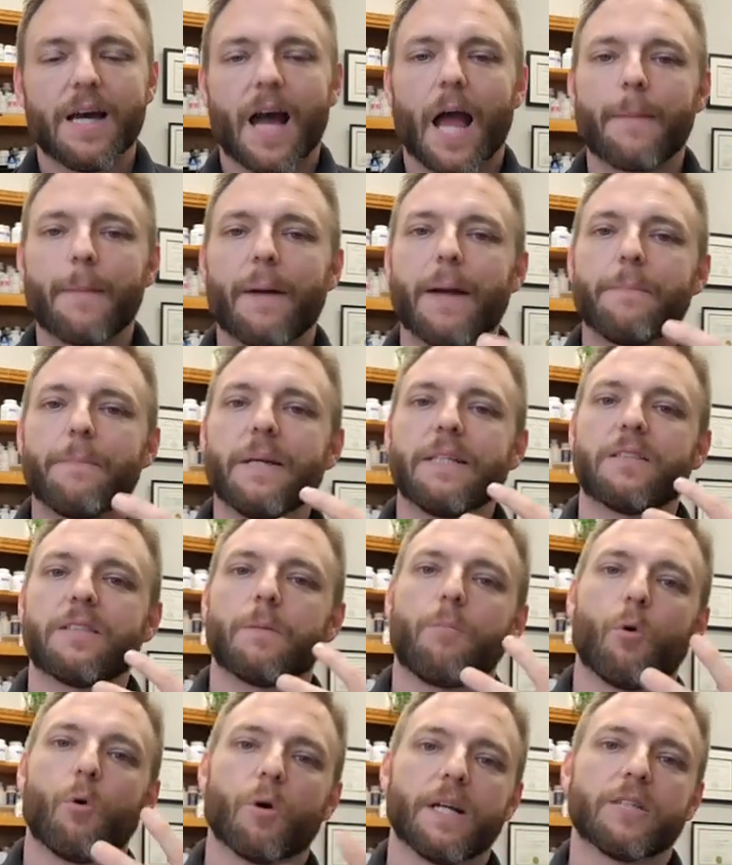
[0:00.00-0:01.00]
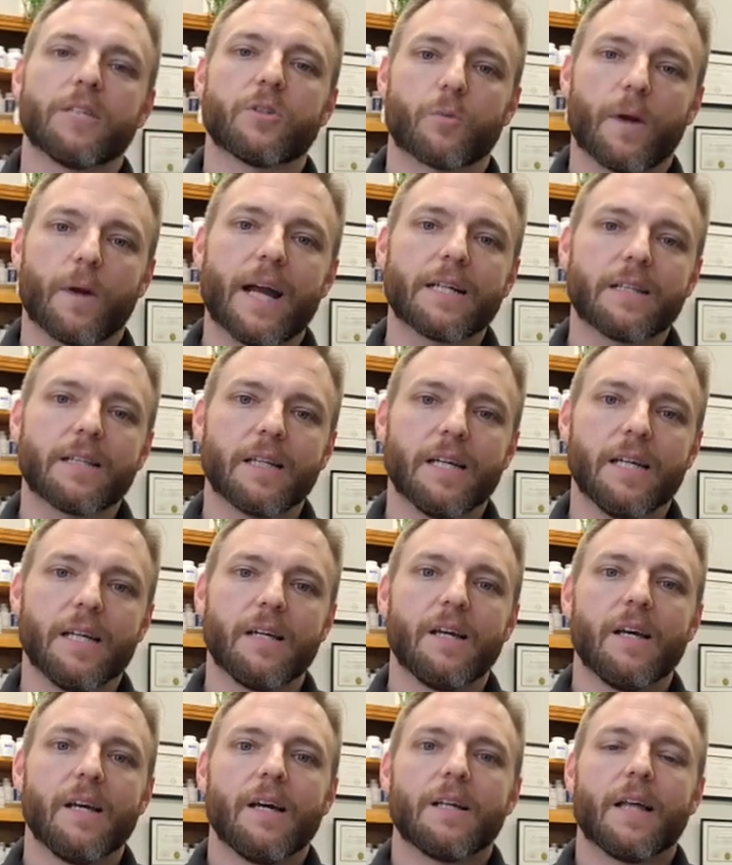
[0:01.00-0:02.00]
I might be supporting
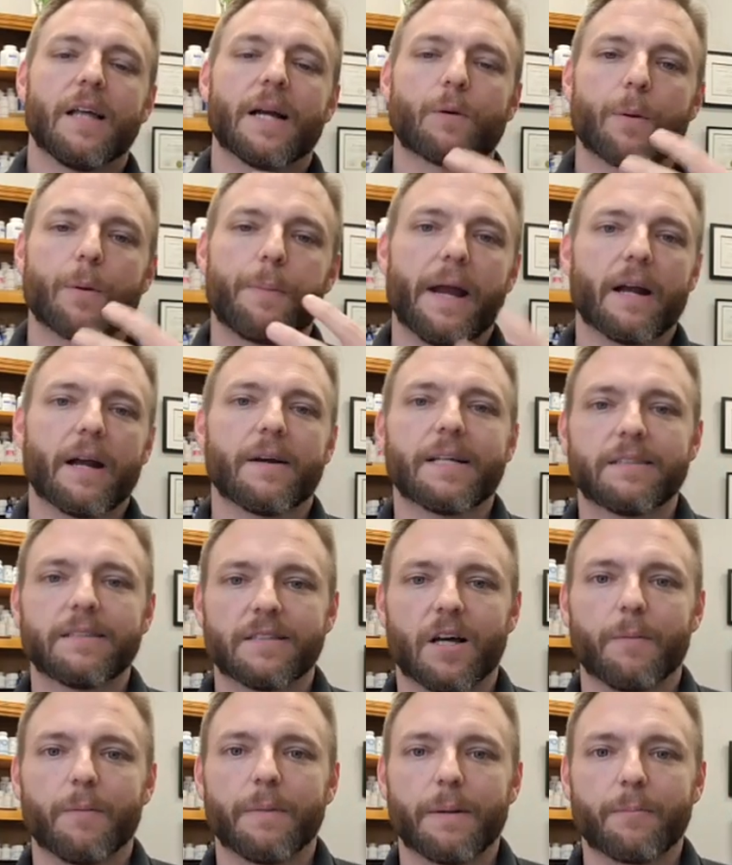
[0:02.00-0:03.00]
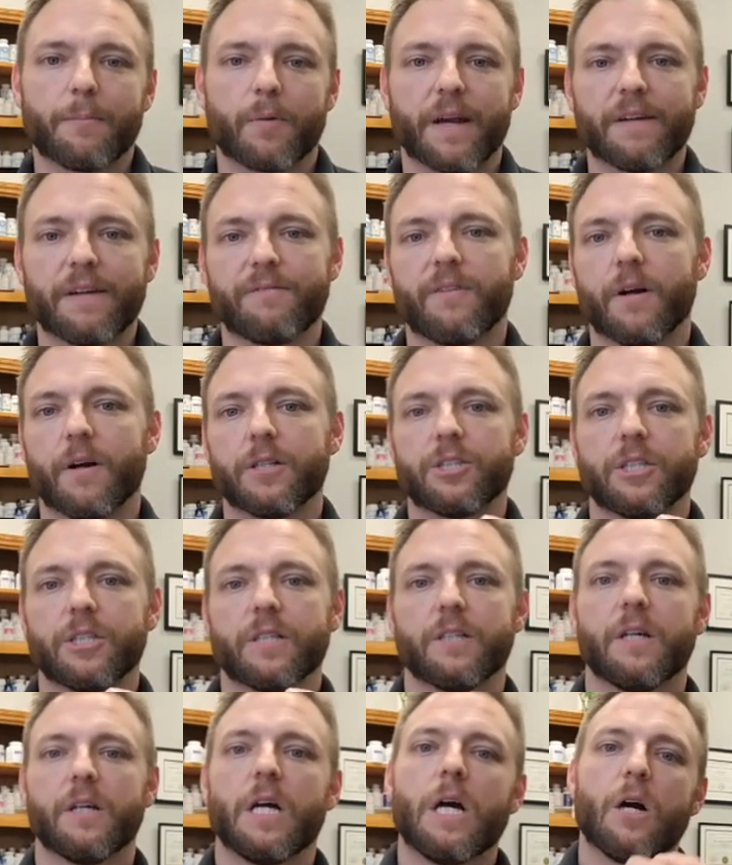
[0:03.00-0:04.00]
directly, like repairing cell membrane
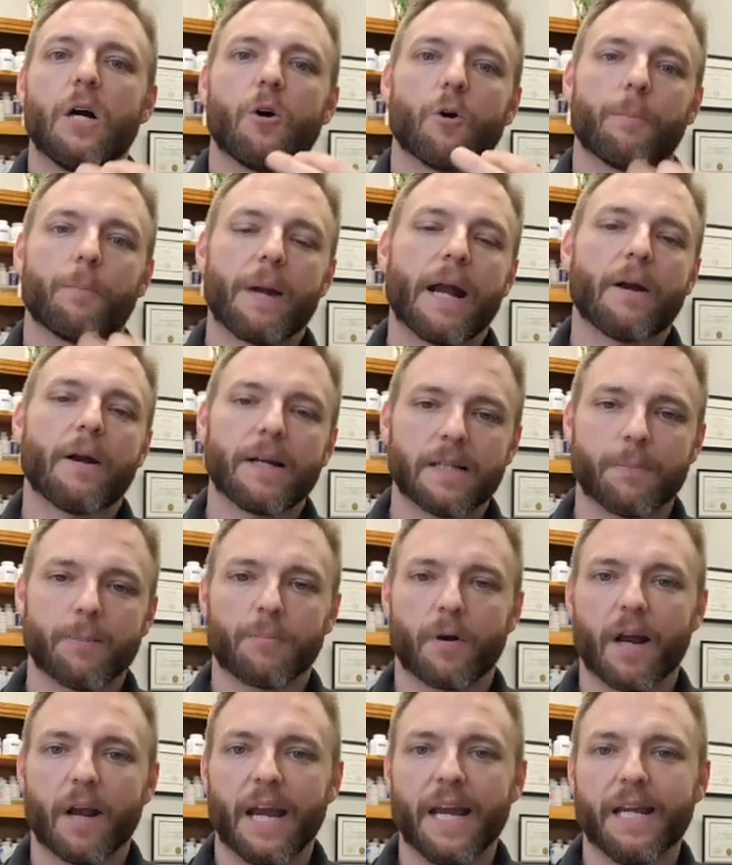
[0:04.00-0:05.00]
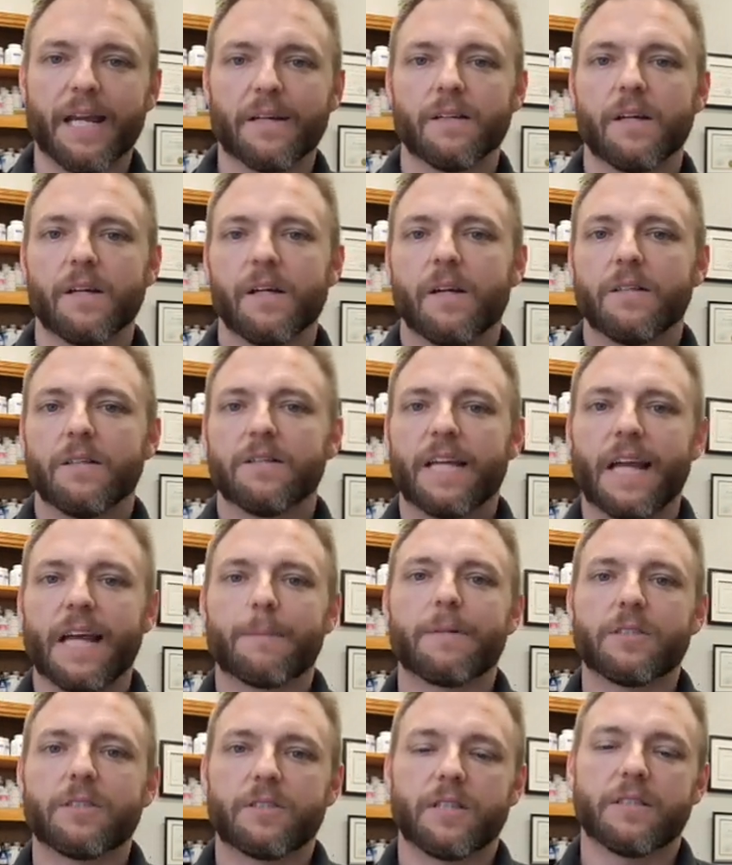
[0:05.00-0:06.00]
function, repairing the brain,
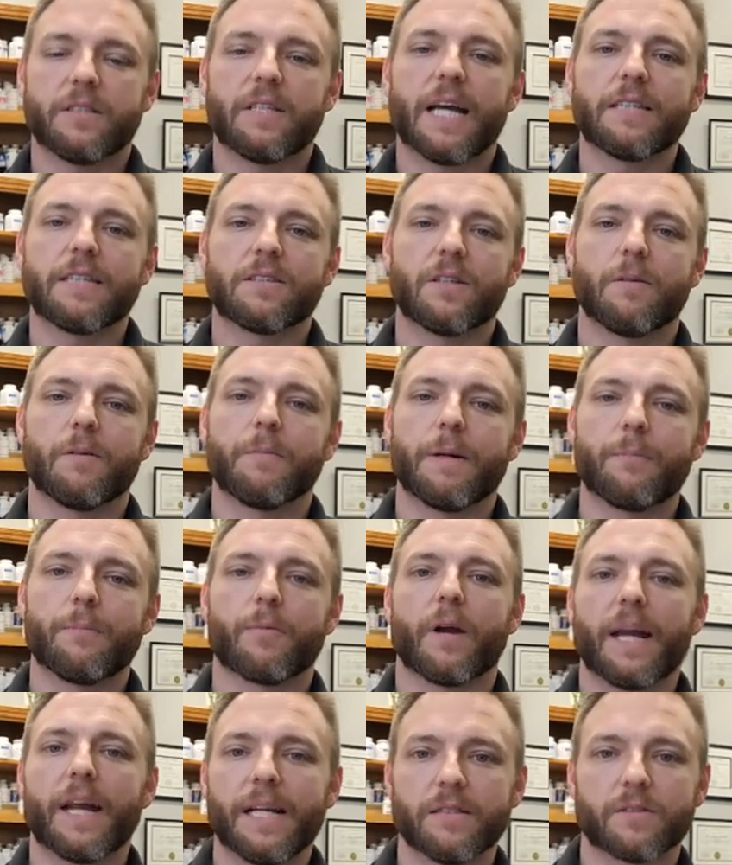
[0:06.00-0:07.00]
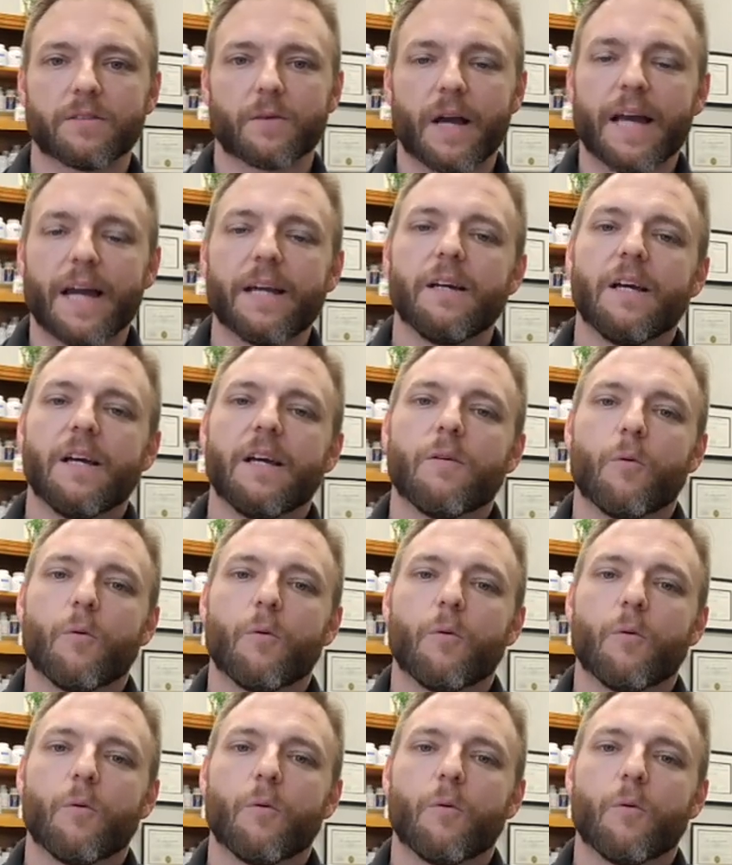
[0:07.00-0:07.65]
damaged intestinal membranes, right?